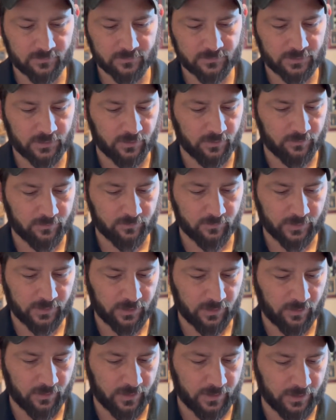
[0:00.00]
so we can
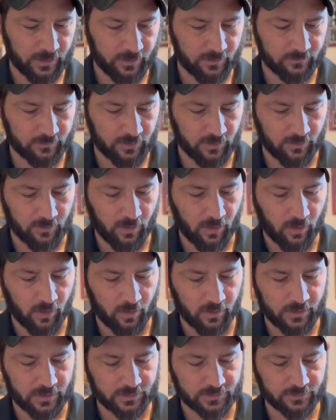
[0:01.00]
go in here and go to all
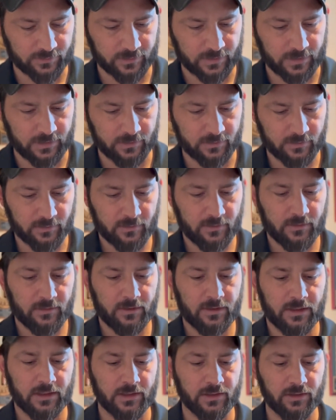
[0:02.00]
history,
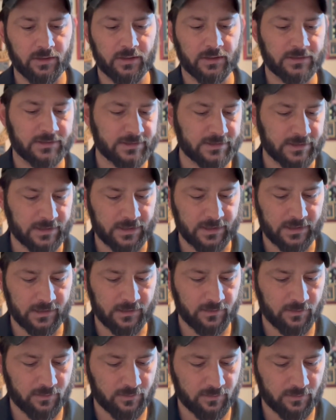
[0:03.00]
and you can see